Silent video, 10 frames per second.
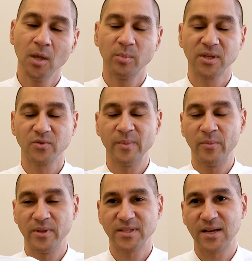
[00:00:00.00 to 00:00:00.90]
Because
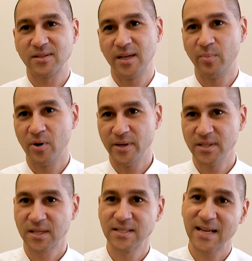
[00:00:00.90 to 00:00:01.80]
remember, this outside part
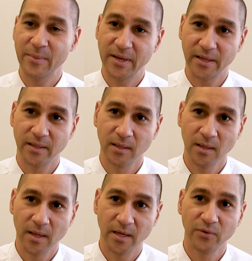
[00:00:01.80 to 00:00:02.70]
is contaminated.
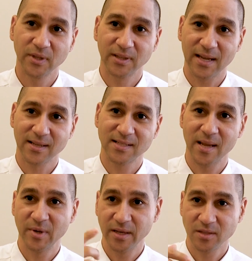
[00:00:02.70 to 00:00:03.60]
And if you get that
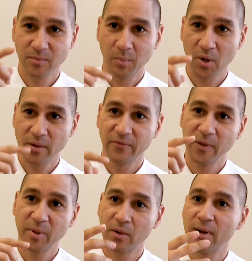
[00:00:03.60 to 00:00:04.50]
contaminated part
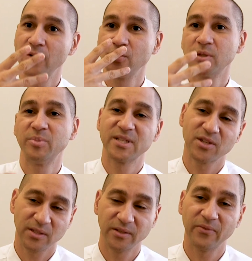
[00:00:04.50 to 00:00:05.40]
flipping around, you could
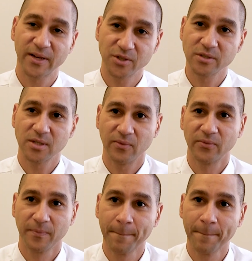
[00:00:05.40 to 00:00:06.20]
potentially infect yourself.